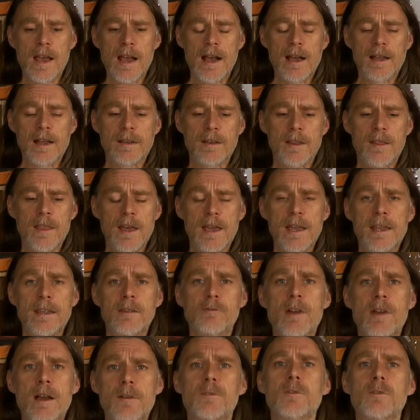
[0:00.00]
and they
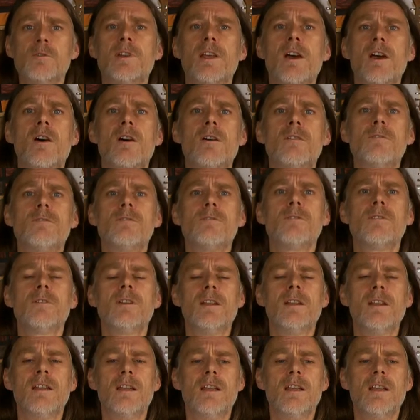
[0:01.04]
raffled it off
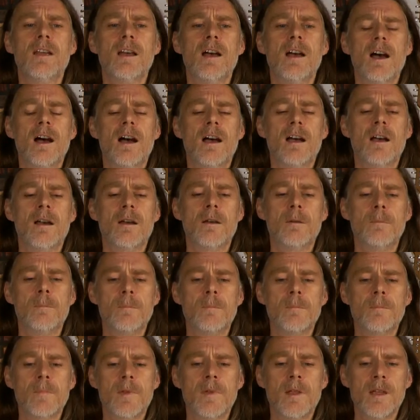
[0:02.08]

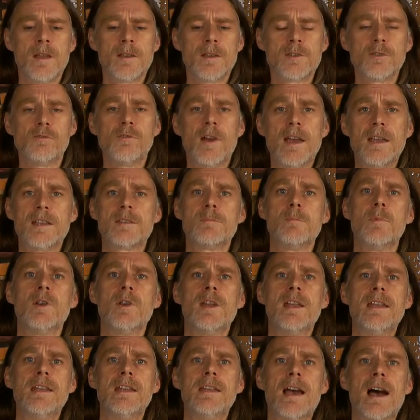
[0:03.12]
to raise
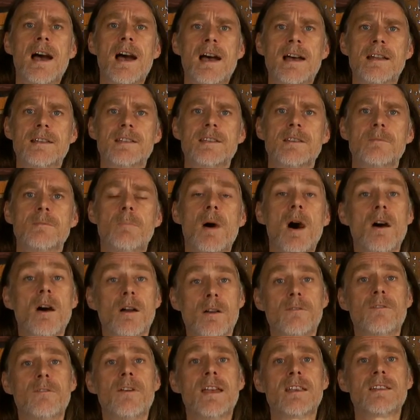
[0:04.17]
money at
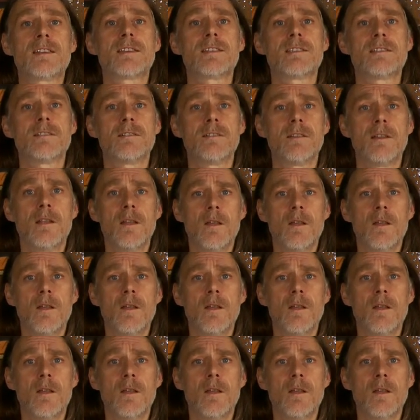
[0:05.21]
Parkfest,